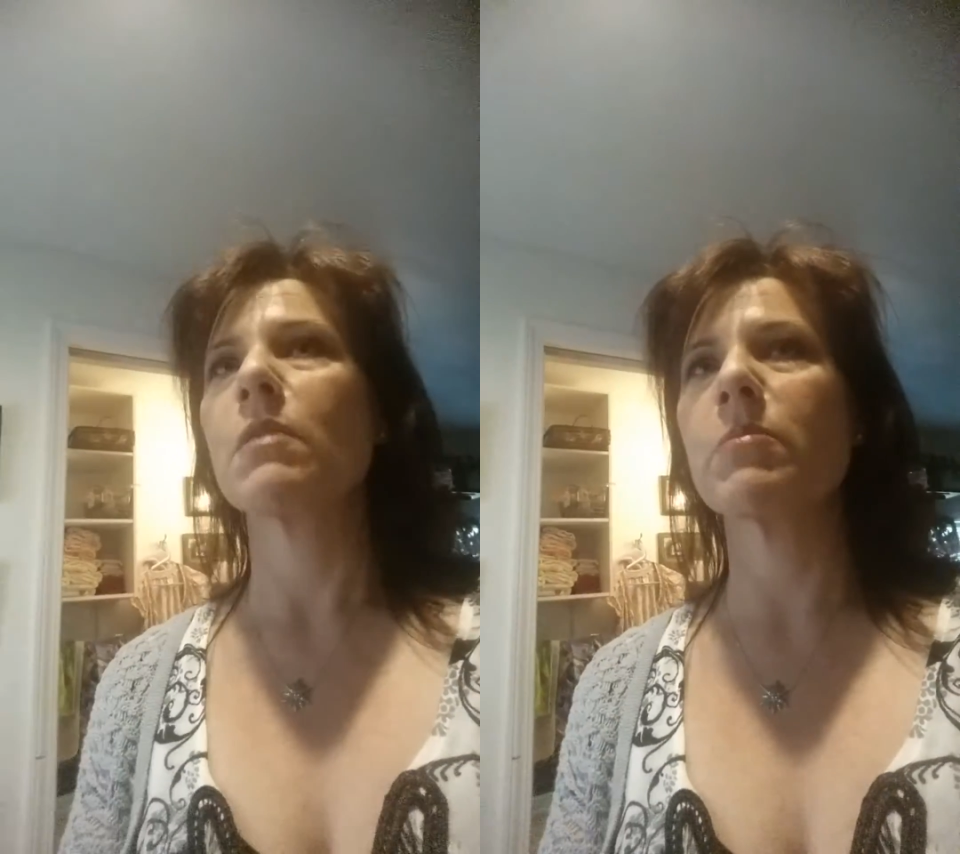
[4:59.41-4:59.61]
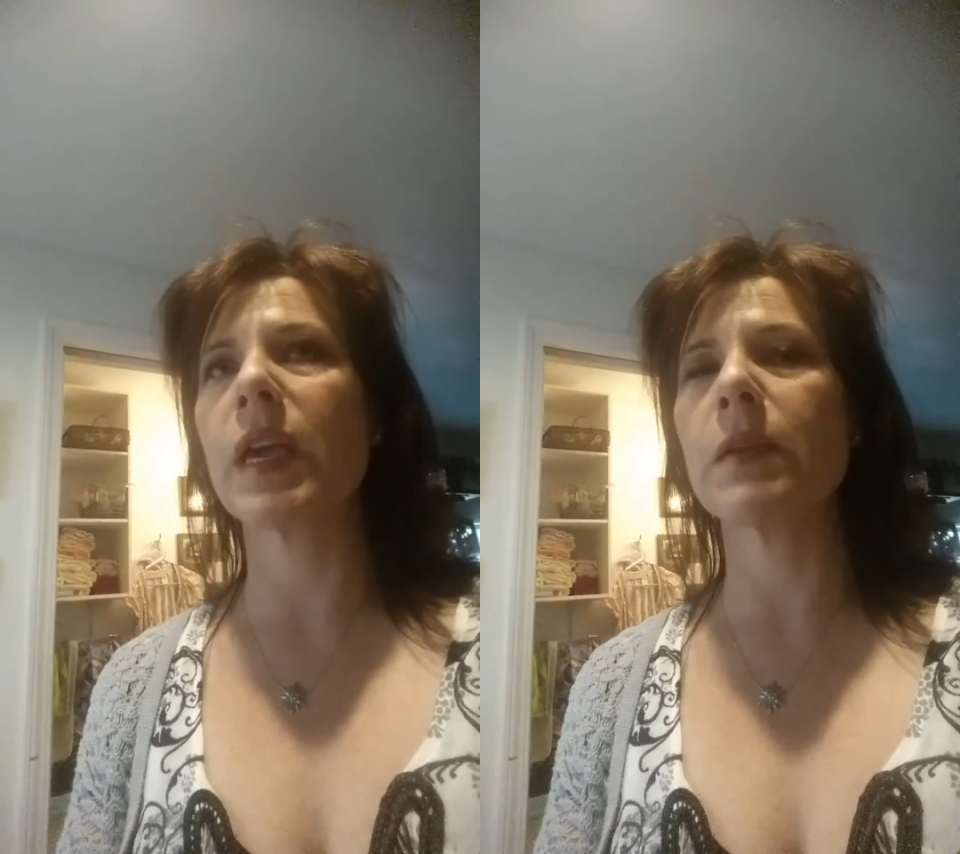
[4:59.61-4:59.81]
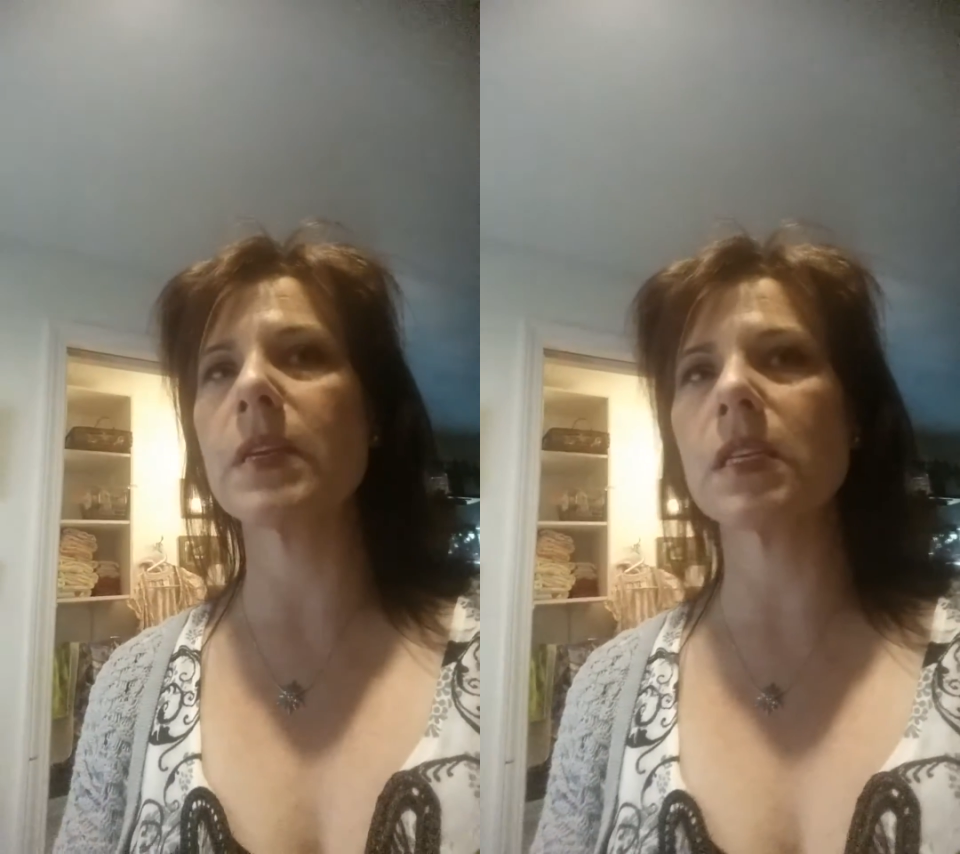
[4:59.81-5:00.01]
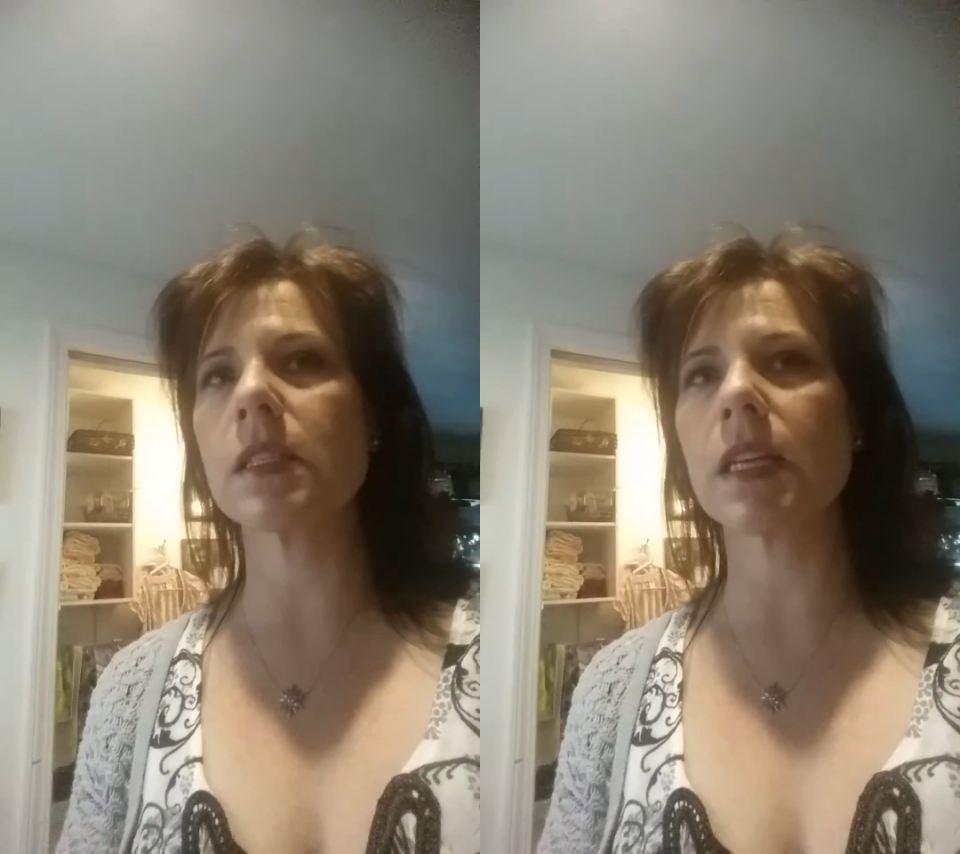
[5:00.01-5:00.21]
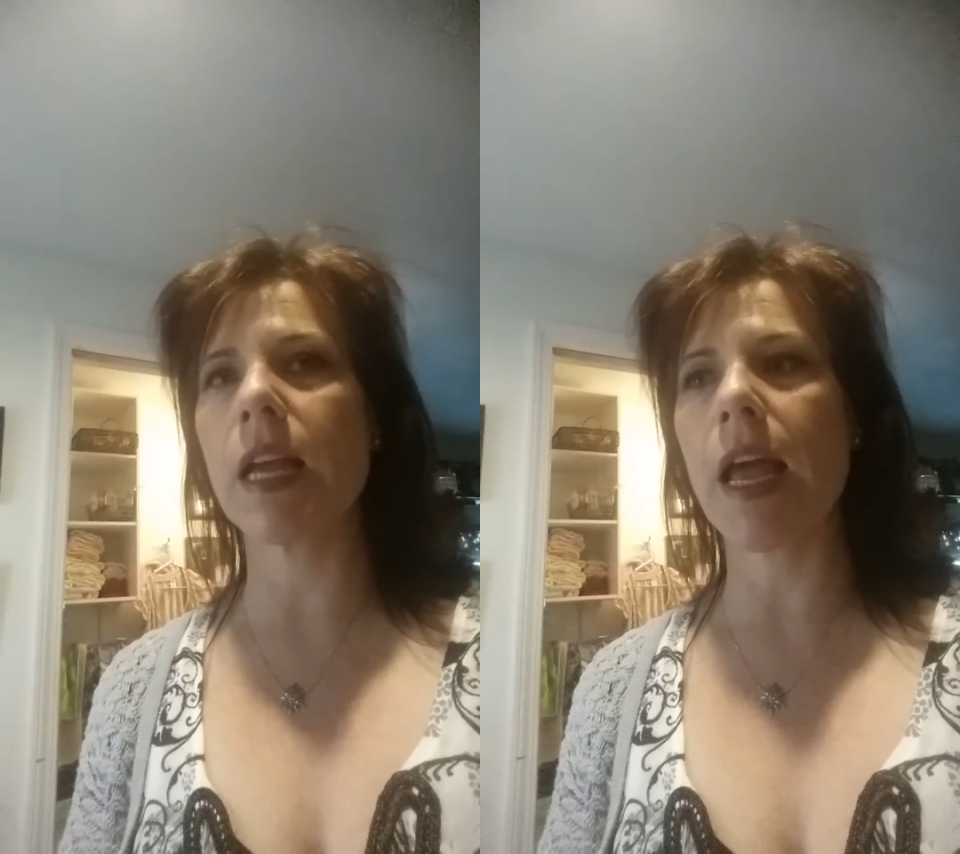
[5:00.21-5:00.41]
maybe
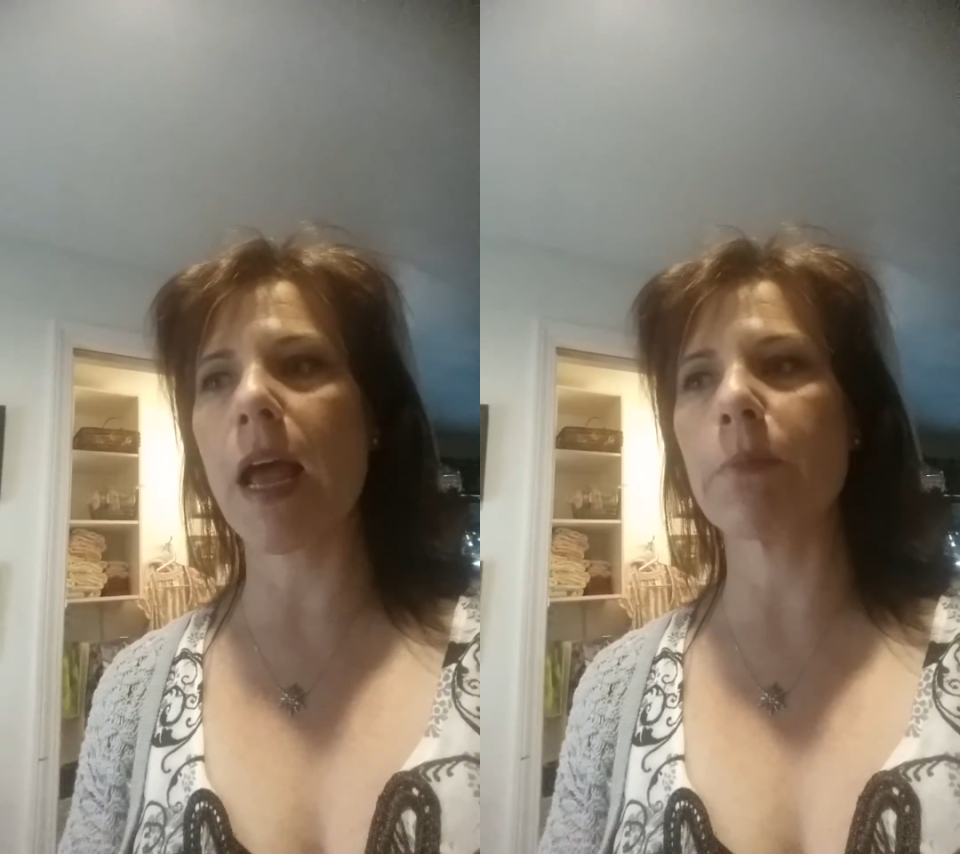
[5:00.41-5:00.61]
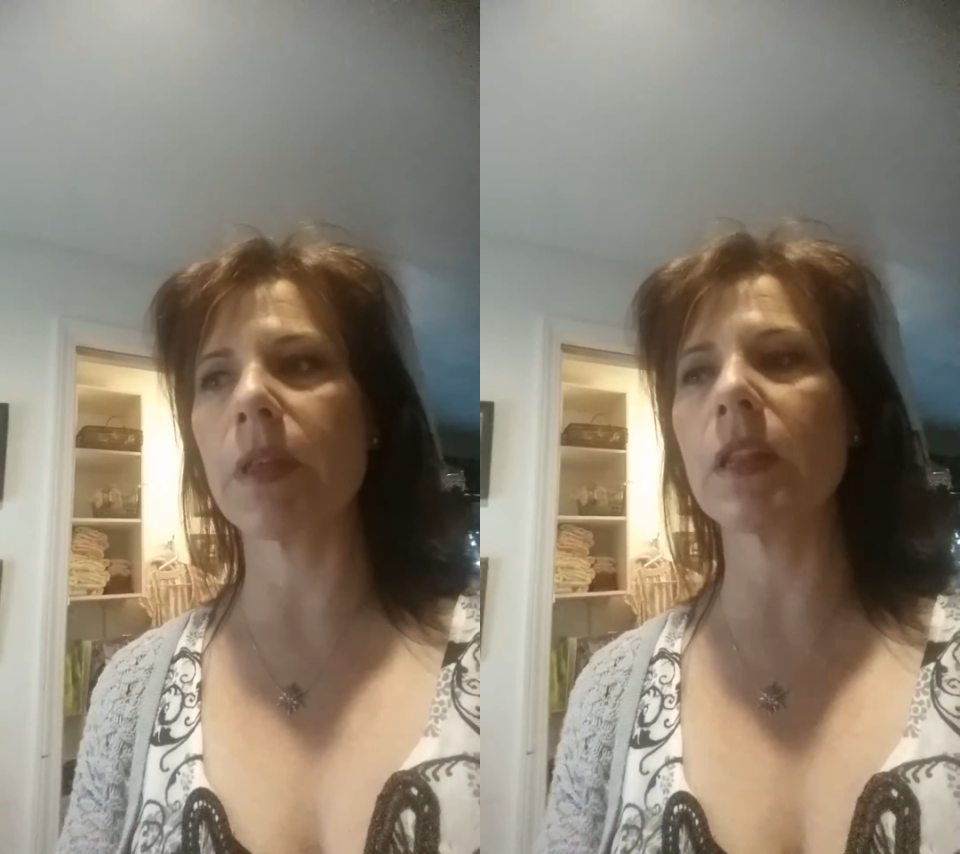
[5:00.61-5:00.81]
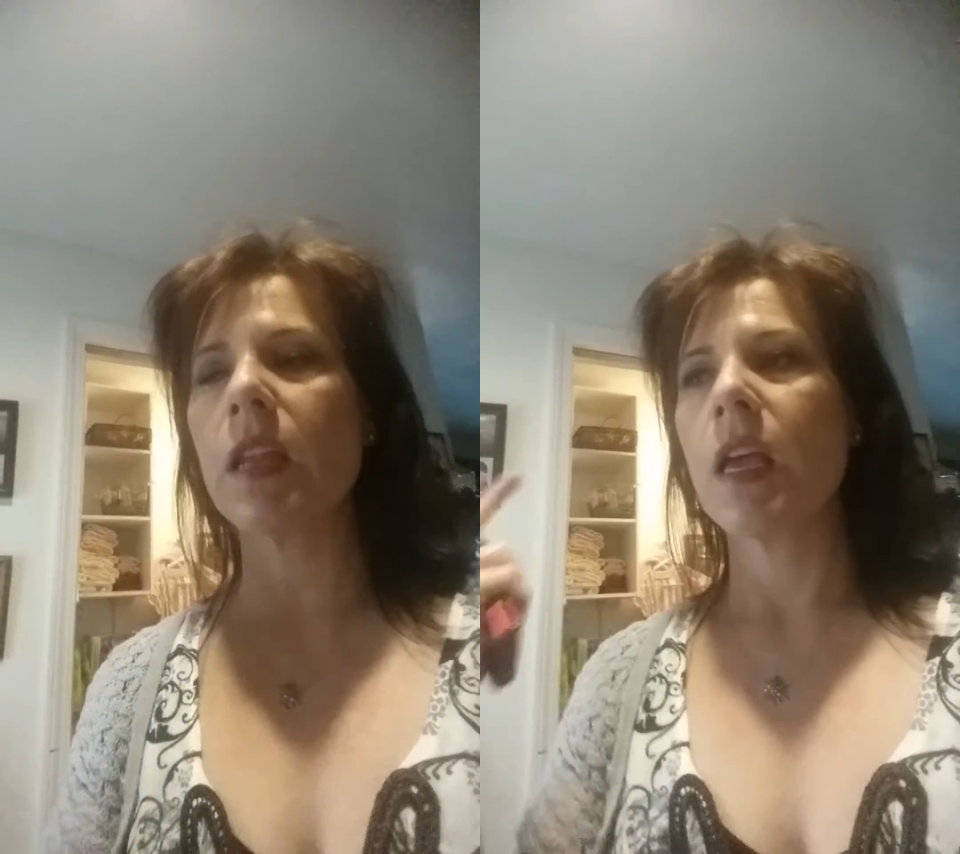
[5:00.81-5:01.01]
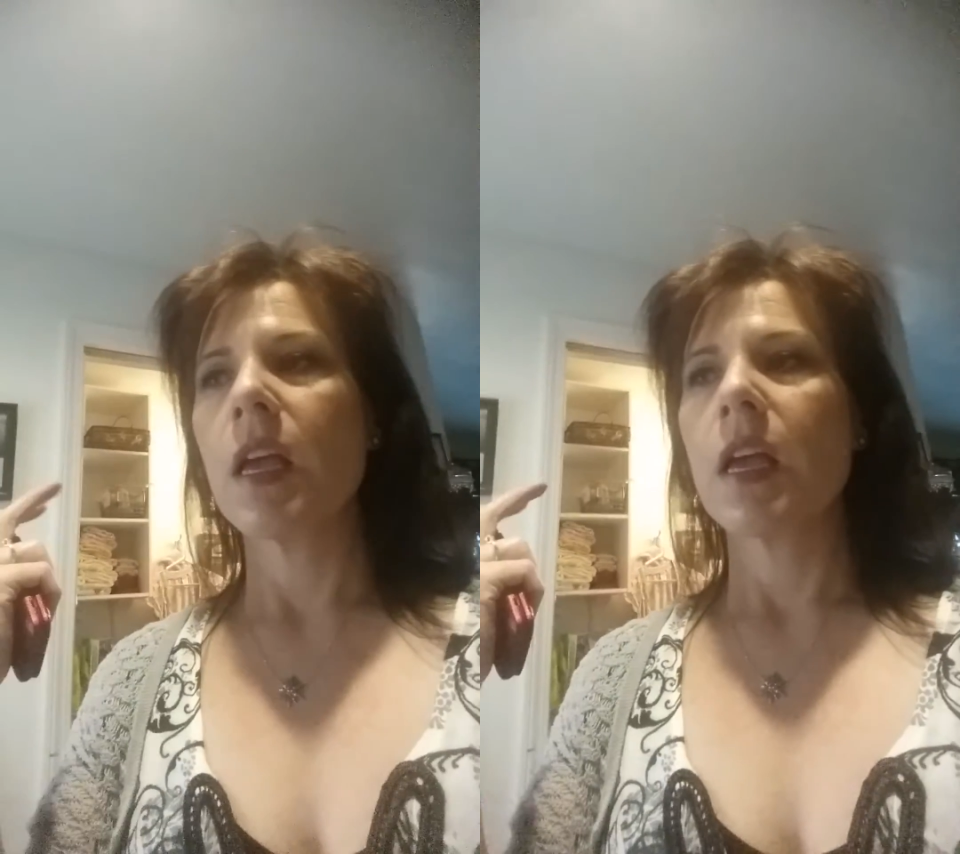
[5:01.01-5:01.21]
is going to happen.